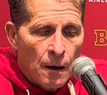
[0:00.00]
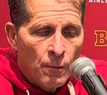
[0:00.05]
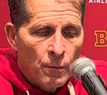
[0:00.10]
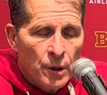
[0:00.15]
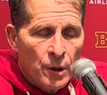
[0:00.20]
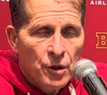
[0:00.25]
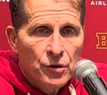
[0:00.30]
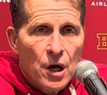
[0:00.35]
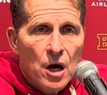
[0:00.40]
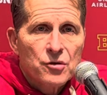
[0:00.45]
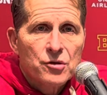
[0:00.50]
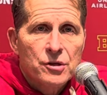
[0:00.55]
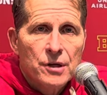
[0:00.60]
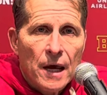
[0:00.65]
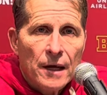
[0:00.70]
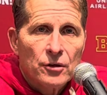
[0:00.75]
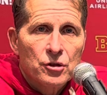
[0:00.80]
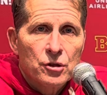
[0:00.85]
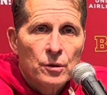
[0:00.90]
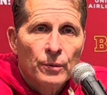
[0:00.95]
He does
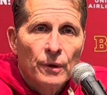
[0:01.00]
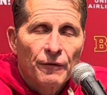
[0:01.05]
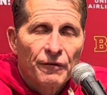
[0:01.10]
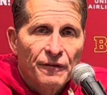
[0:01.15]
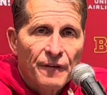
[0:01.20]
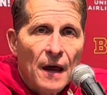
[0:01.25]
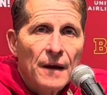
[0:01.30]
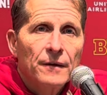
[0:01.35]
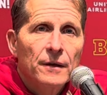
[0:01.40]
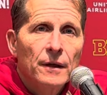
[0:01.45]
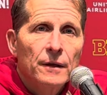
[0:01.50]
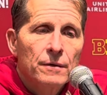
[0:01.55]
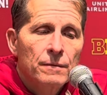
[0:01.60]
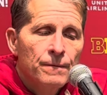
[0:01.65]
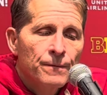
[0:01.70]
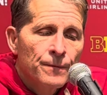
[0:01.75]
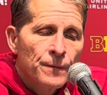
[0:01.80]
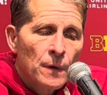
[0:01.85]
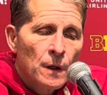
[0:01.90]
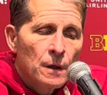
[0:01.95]
take some defended
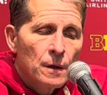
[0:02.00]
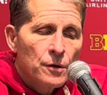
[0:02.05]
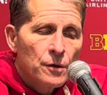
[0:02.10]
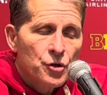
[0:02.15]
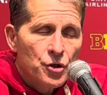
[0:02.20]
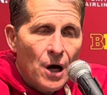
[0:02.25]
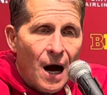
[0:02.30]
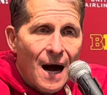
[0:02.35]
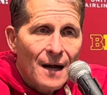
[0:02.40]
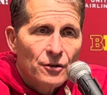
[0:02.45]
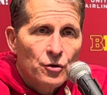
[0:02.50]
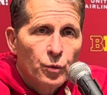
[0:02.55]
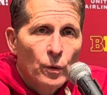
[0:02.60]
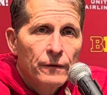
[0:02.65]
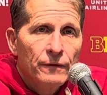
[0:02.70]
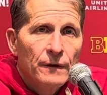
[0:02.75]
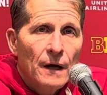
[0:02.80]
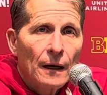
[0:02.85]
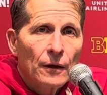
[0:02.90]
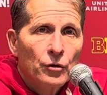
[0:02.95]
shots.
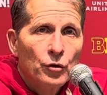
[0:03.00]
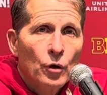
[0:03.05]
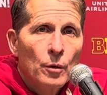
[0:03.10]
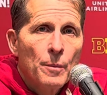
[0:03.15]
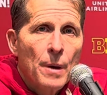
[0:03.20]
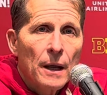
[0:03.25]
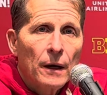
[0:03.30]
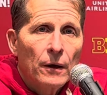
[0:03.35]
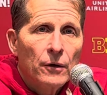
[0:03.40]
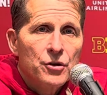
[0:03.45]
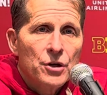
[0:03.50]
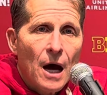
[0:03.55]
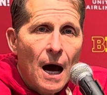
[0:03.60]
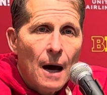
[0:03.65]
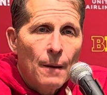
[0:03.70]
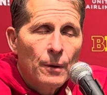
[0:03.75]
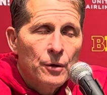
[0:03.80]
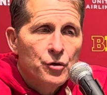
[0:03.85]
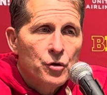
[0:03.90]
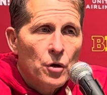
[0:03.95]
We've got to do a better
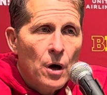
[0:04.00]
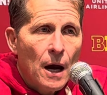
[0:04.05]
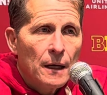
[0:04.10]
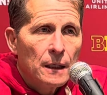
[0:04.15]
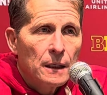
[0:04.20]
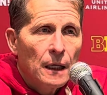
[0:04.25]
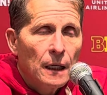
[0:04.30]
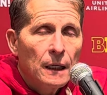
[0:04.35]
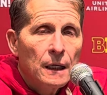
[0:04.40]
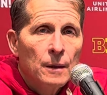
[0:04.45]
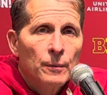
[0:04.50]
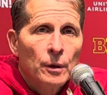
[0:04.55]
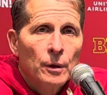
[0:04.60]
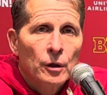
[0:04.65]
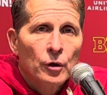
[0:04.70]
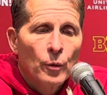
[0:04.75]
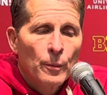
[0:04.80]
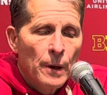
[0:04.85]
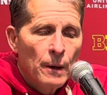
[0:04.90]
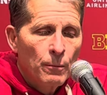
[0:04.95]
job of trying to get him a
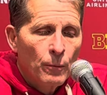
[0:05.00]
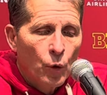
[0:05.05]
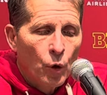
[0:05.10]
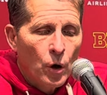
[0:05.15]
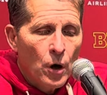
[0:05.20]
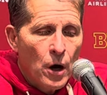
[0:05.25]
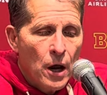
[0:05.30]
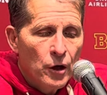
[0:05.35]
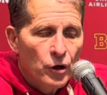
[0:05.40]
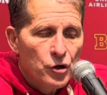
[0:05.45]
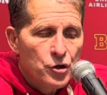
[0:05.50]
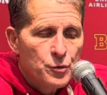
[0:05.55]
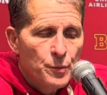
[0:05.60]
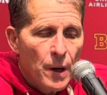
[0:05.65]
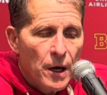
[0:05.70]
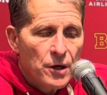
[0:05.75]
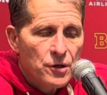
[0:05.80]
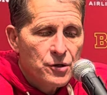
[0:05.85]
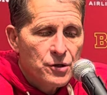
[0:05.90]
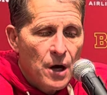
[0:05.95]
little bit more
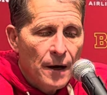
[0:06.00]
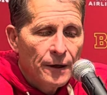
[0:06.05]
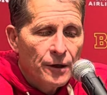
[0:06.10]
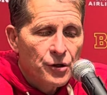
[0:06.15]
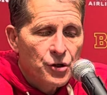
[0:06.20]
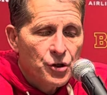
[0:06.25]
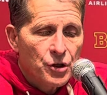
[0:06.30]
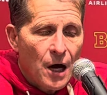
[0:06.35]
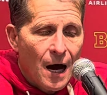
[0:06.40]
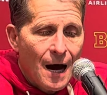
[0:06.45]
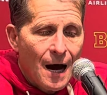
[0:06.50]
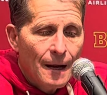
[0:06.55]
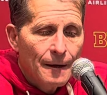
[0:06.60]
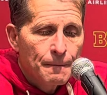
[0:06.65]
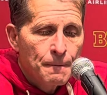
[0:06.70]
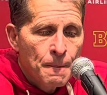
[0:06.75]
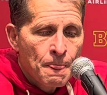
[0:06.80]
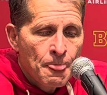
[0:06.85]
airspace on his shot.